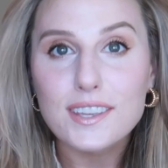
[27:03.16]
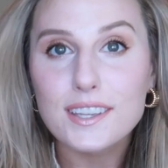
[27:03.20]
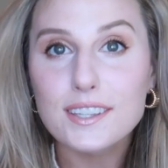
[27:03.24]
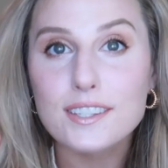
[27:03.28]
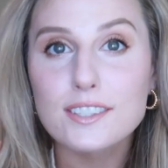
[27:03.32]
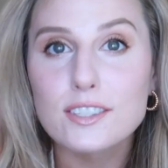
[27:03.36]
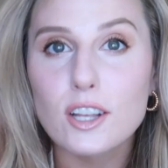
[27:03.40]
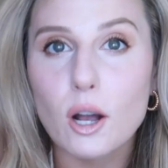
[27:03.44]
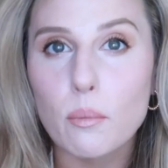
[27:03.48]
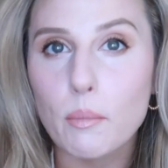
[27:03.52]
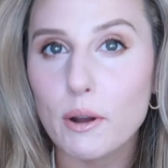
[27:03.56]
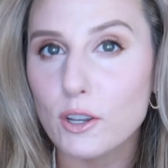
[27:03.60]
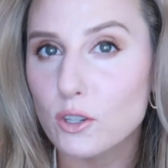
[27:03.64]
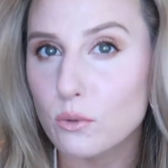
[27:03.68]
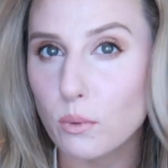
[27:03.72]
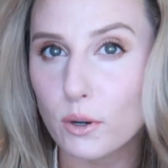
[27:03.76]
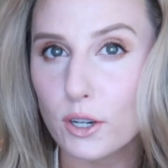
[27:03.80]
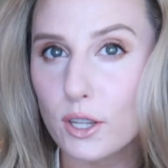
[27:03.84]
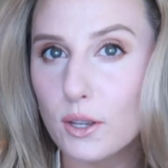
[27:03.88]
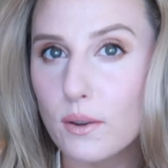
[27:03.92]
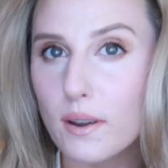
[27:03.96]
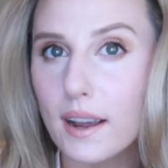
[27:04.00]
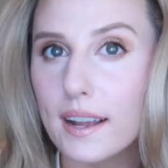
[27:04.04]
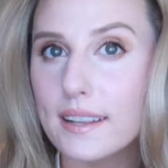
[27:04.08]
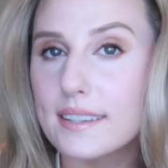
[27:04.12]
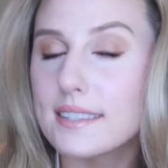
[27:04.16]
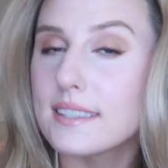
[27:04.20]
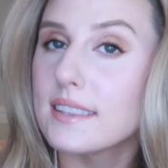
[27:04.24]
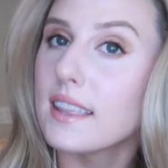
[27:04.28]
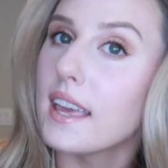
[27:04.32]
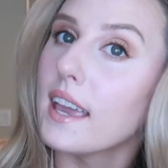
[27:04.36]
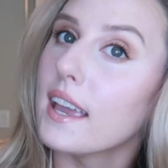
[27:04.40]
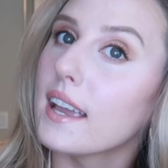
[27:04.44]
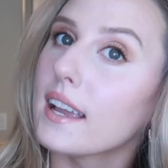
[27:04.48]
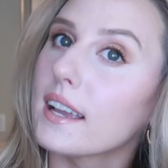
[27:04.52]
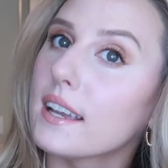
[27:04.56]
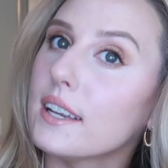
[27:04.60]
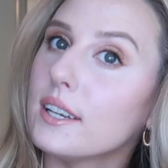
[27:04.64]
this so much. What do you guys
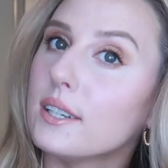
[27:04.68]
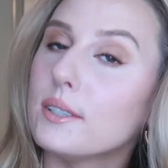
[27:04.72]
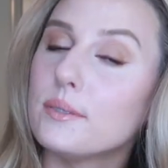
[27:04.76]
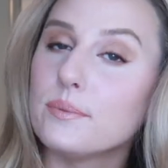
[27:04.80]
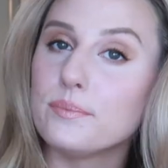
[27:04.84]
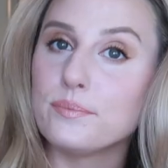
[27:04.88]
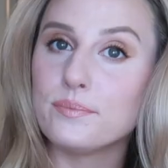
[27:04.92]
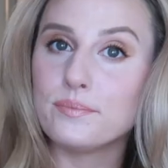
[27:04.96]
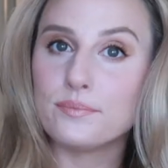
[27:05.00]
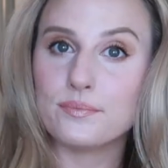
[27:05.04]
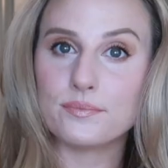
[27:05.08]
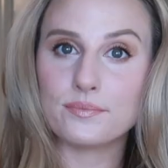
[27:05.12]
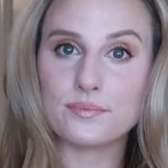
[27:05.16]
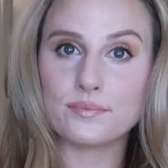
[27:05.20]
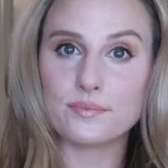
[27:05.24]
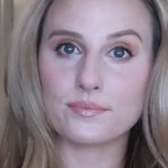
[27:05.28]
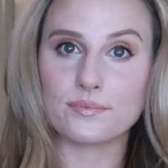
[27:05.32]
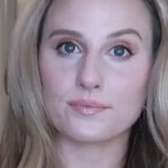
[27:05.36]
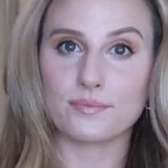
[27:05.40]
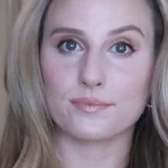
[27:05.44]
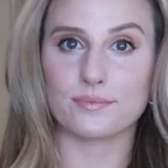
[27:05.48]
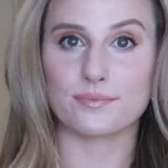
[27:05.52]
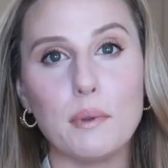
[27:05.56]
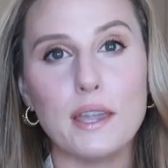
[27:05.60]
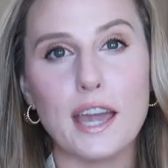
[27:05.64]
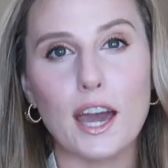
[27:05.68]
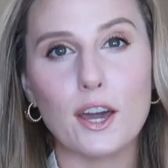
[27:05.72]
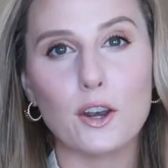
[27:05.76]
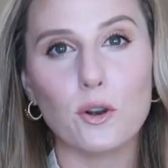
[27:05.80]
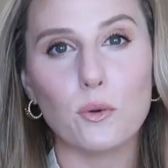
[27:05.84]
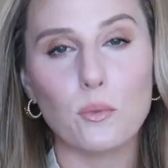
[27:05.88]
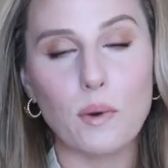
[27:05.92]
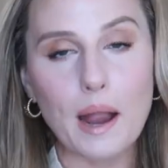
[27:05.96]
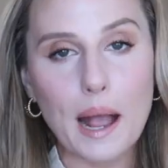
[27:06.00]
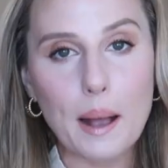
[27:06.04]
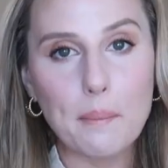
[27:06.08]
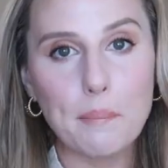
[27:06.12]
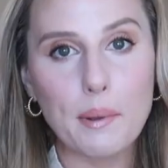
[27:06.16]
think? But yeah, to
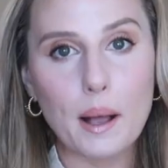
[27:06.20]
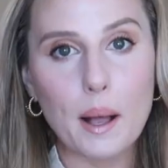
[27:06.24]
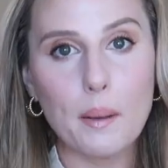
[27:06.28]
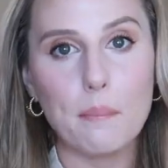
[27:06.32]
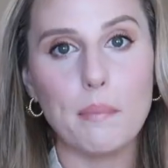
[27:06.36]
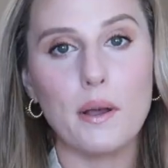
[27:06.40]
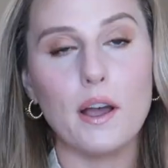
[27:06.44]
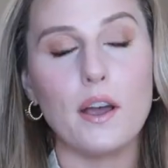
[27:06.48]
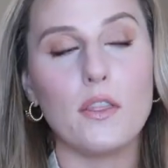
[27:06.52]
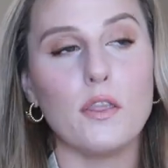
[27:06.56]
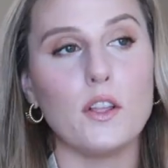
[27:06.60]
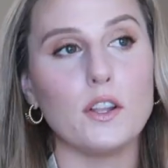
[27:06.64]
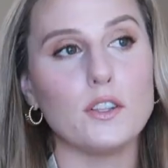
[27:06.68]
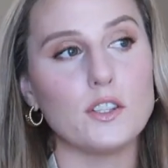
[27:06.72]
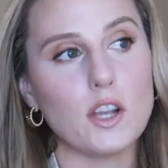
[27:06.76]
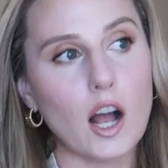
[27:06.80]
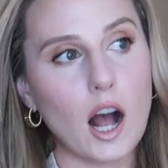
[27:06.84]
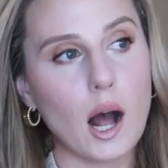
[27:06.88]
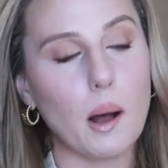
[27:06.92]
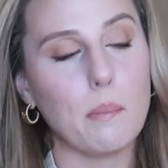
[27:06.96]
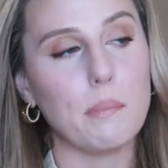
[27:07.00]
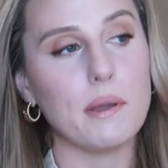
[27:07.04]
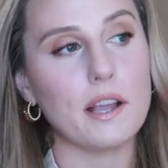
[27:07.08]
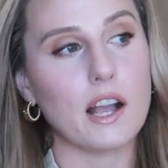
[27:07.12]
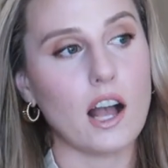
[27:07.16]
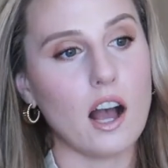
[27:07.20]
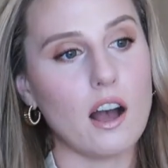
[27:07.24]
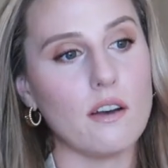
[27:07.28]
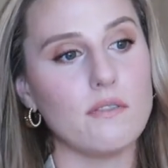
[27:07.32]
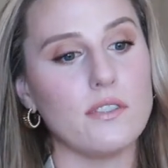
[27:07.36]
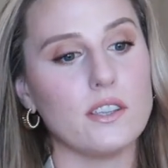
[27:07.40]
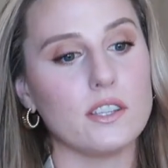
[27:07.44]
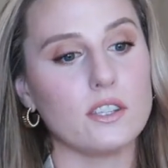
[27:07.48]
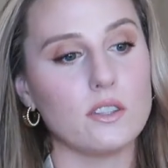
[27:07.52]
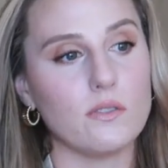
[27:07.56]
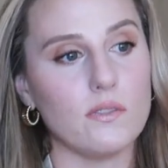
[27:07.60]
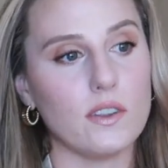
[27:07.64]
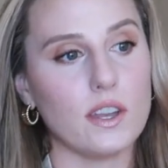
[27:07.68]
wrap up the topic of
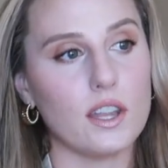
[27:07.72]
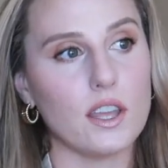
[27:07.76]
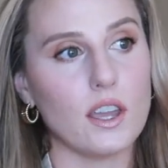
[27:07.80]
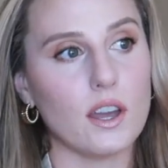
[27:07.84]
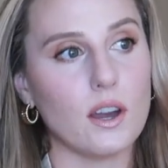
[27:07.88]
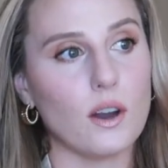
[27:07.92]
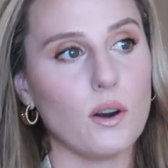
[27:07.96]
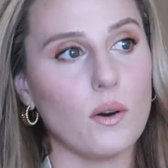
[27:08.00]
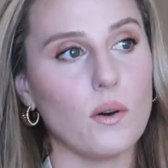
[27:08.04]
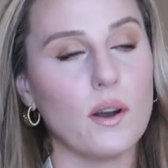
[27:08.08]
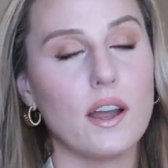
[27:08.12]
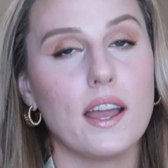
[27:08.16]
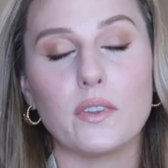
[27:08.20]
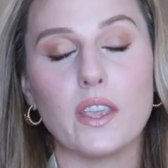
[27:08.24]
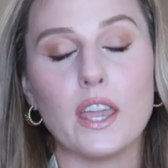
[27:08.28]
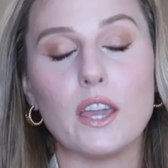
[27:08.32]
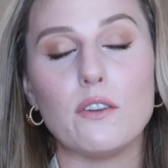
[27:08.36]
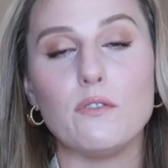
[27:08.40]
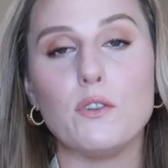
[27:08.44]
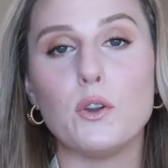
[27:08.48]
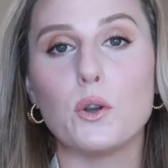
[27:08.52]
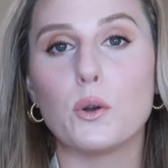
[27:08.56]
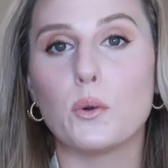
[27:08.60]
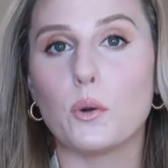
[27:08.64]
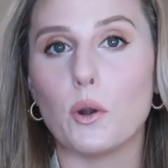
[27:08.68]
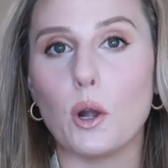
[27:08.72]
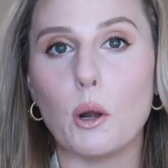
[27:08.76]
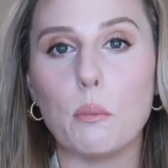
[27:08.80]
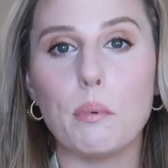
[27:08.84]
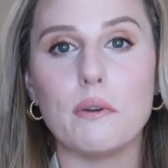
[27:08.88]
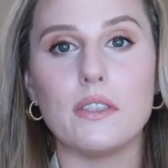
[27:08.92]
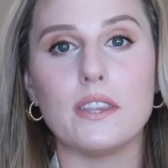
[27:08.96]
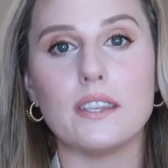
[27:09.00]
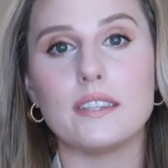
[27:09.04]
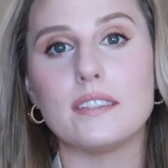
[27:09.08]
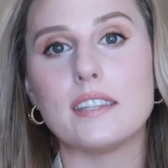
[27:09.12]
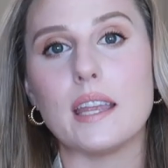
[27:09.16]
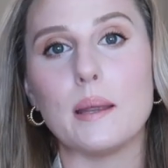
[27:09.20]
this video, if you grew up in
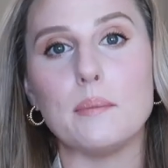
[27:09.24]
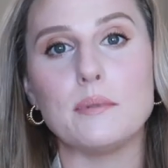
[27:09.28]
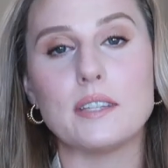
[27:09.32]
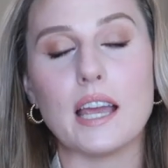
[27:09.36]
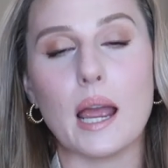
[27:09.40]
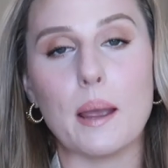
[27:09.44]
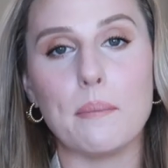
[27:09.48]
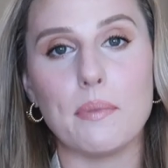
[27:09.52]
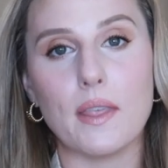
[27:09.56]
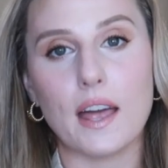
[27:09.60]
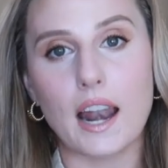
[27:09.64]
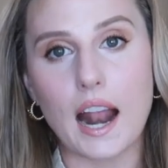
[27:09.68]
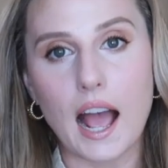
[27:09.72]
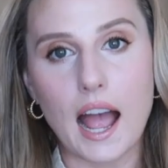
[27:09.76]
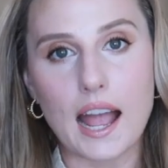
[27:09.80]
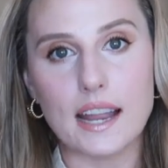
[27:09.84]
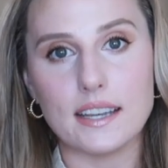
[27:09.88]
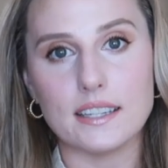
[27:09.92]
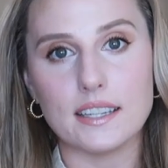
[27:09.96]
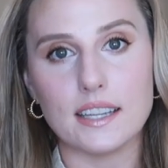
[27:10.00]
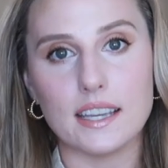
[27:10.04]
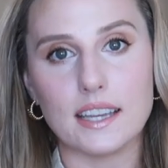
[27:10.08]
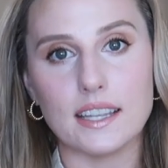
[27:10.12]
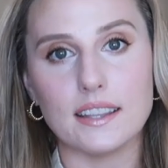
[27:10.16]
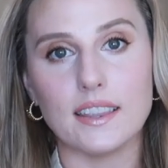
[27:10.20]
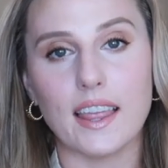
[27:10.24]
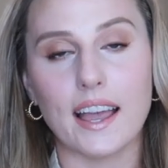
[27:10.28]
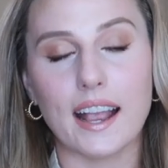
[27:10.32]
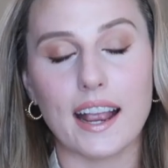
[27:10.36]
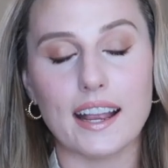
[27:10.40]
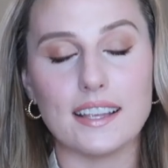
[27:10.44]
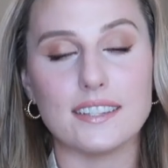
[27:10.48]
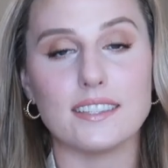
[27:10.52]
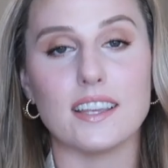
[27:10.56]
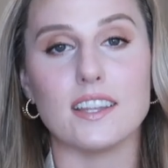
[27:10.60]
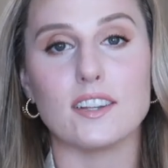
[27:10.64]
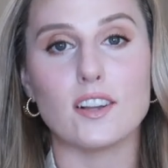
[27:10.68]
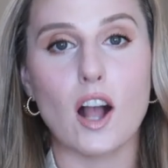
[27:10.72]
the same time that I did, like I
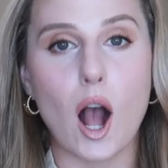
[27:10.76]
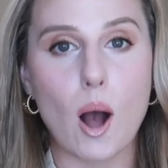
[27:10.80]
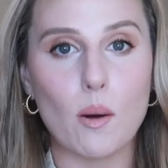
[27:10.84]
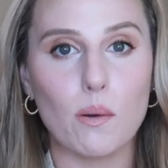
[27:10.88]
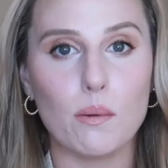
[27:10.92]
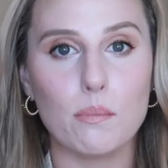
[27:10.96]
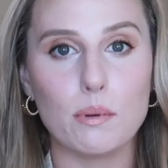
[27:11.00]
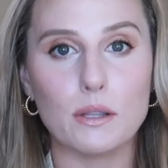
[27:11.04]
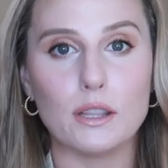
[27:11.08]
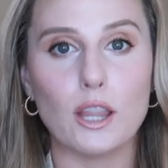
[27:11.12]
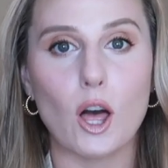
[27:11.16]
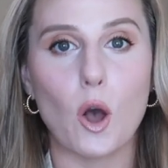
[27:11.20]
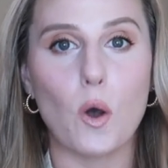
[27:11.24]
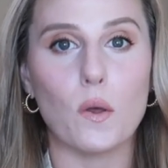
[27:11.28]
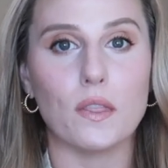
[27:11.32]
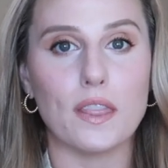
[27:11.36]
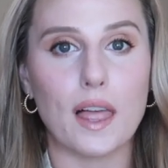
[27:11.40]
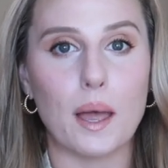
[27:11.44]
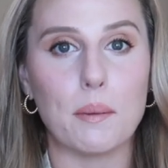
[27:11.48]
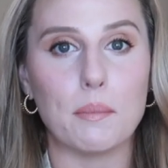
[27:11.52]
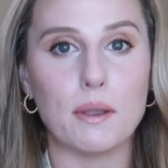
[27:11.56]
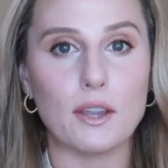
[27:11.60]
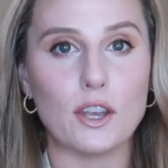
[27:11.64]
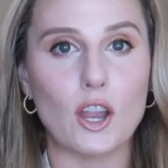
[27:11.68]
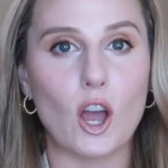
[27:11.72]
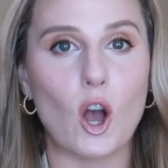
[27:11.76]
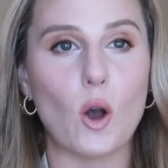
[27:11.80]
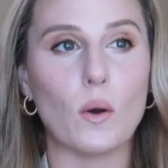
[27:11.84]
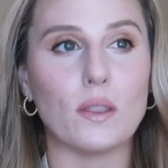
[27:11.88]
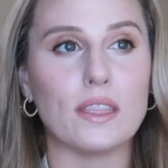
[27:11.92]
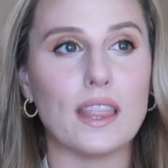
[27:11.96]
said, comment below and let me know.